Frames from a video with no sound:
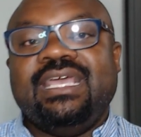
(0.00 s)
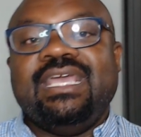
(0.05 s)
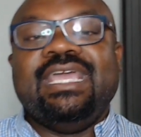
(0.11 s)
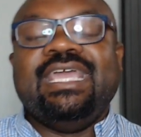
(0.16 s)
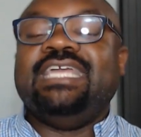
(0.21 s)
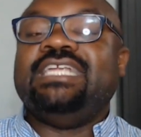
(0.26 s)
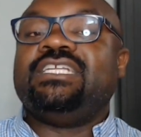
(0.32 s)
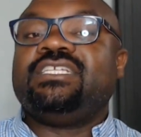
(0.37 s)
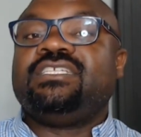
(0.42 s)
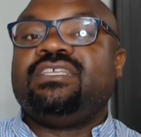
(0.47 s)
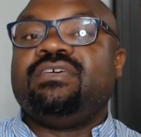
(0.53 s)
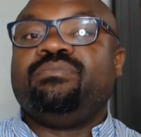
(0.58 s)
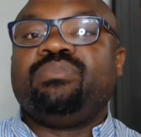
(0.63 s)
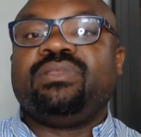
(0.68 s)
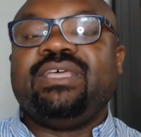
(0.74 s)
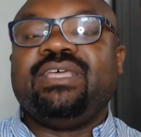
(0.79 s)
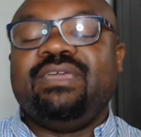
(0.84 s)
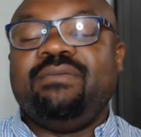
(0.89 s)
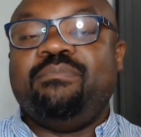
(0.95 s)
He just
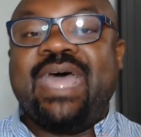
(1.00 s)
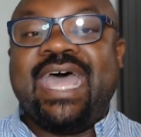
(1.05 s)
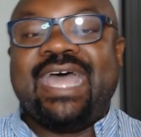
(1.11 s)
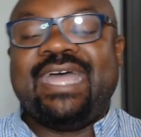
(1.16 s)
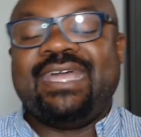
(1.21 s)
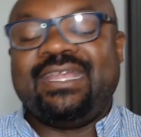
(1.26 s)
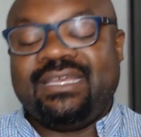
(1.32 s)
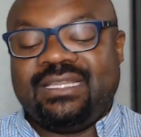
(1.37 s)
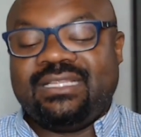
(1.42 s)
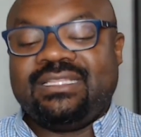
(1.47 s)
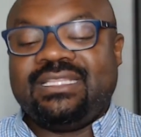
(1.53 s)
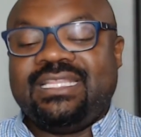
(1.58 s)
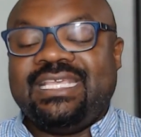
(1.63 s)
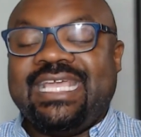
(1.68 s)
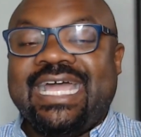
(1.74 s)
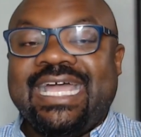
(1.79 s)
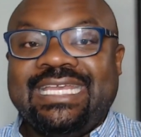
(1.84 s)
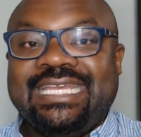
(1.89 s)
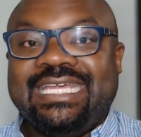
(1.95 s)
simply patented the
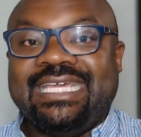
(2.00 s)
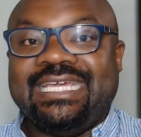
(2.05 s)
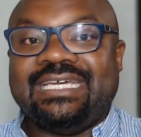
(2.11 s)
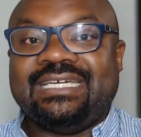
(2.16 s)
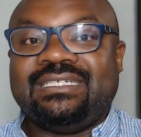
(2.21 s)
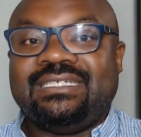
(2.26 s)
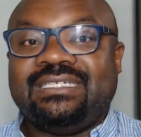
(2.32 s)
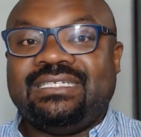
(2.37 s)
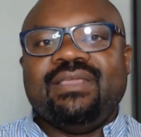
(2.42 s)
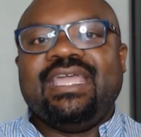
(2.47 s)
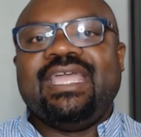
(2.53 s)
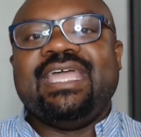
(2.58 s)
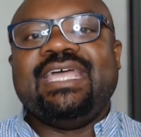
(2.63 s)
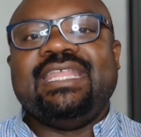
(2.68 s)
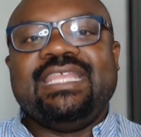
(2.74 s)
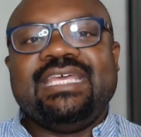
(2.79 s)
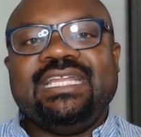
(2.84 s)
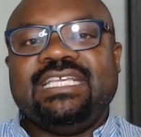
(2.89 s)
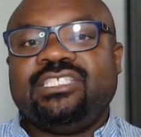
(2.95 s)
idea and
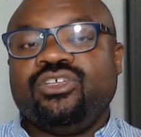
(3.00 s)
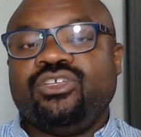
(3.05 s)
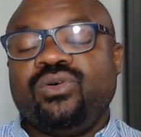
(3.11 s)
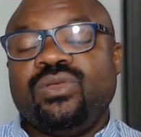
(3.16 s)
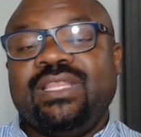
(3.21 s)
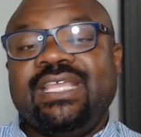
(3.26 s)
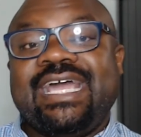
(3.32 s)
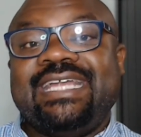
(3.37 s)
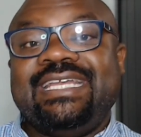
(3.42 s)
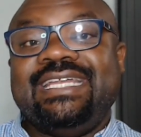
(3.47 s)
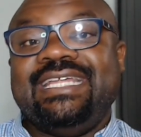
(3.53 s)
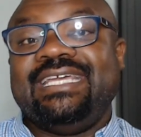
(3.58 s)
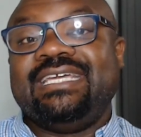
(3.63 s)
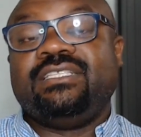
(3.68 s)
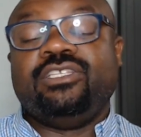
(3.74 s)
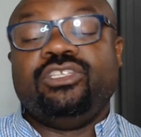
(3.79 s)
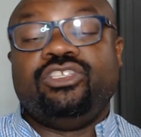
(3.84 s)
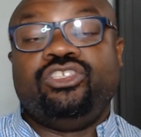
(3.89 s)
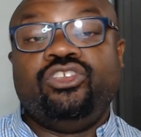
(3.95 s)
then he sold the idea
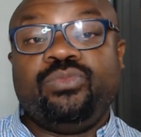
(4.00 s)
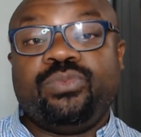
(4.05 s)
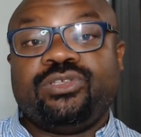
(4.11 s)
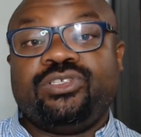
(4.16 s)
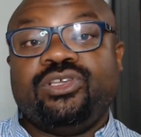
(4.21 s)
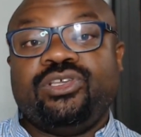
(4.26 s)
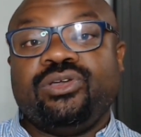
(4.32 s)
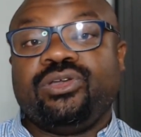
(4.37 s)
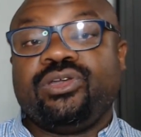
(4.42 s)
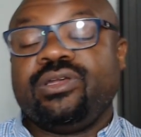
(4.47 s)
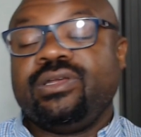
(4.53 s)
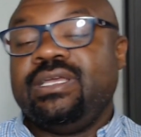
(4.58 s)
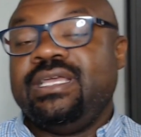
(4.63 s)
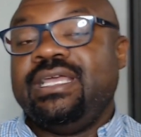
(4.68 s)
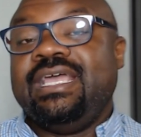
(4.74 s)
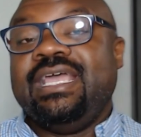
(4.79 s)
to Super Soaker.